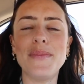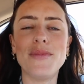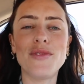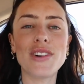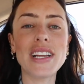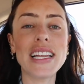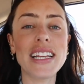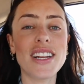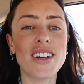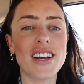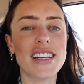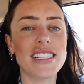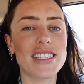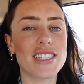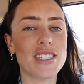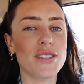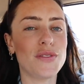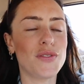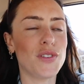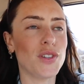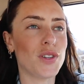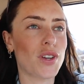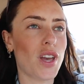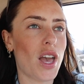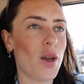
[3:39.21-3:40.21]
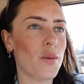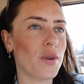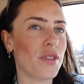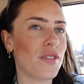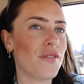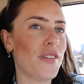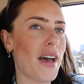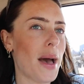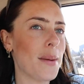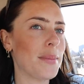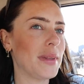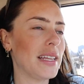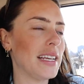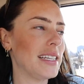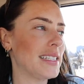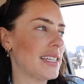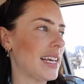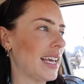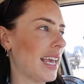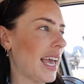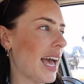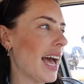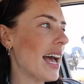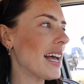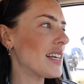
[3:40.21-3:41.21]
Really nice if you're going with families,
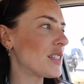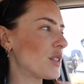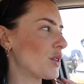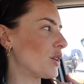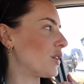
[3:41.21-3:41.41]
I guess,